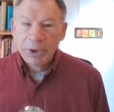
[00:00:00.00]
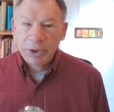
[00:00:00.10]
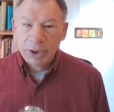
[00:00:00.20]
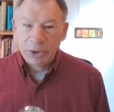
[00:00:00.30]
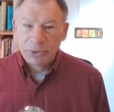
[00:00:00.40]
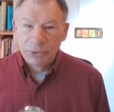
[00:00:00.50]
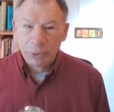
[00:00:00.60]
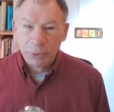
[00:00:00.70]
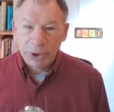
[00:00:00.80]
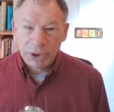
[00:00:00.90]
Okay,
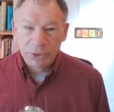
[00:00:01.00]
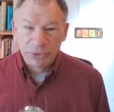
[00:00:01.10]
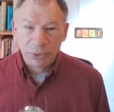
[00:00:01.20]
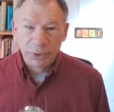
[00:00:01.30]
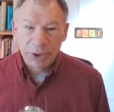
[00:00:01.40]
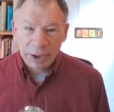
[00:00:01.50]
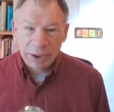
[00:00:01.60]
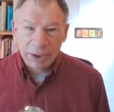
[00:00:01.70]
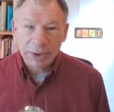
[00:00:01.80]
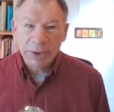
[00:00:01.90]
so He is our
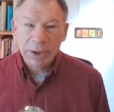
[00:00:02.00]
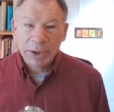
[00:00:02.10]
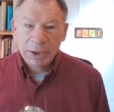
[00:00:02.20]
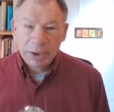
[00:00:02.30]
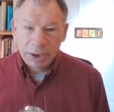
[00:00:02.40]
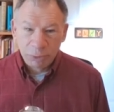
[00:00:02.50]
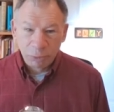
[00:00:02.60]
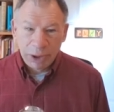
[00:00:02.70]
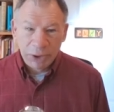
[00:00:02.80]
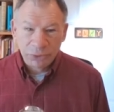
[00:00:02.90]
King. He
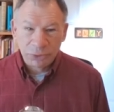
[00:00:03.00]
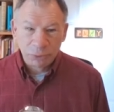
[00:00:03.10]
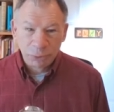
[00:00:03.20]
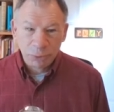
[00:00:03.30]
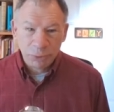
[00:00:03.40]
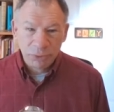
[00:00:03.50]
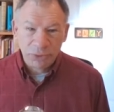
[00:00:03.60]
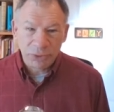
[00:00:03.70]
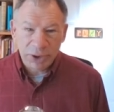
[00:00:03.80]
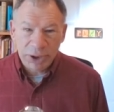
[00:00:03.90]
reigns and
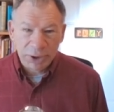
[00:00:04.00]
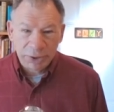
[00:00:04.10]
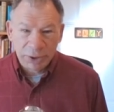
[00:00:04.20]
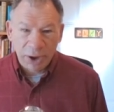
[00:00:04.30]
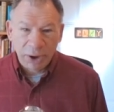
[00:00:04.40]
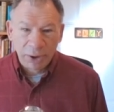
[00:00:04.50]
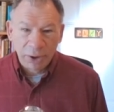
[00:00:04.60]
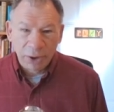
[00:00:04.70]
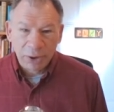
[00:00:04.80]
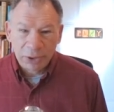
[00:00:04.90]
rules in our
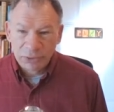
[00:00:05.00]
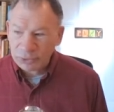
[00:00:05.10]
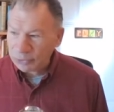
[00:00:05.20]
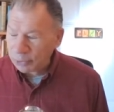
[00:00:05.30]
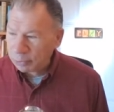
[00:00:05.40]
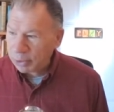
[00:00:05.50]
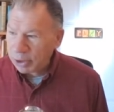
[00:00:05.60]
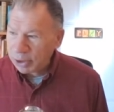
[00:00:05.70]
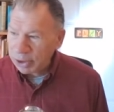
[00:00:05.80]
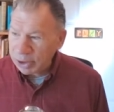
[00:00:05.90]
hearts. And so
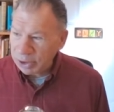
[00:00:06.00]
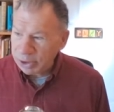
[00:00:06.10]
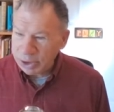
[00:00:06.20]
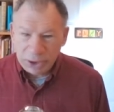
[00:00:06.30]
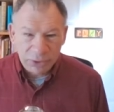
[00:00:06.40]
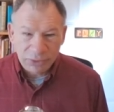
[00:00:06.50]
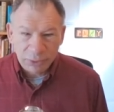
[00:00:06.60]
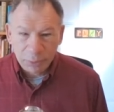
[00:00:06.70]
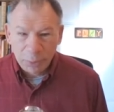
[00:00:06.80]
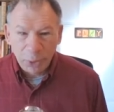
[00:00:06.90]
he, He's
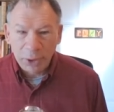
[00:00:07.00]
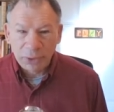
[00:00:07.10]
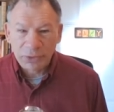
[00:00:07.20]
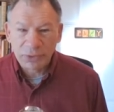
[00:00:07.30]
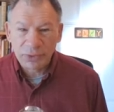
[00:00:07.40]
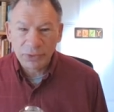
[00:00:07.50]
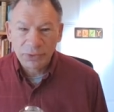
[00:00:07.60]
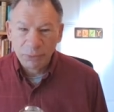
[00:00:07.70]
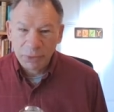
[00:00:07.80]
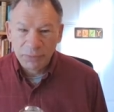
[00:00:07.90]
our boss.
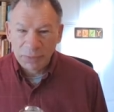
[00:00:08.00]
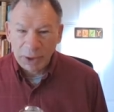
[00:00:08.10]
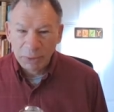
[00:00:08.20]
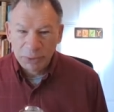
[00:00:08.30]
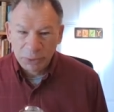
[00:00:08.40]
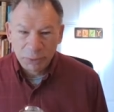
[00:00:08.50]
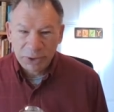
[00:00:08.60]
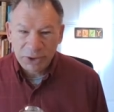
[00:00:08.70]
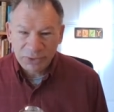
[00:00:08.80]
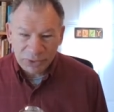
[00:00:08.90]
So we follow and do
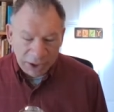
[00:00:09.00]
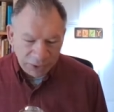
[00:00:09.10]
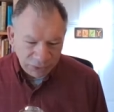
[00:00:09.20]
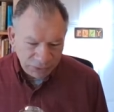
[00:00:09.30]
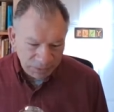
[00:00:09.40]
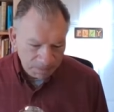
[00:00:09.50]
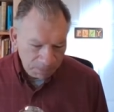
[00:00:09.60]
what He says.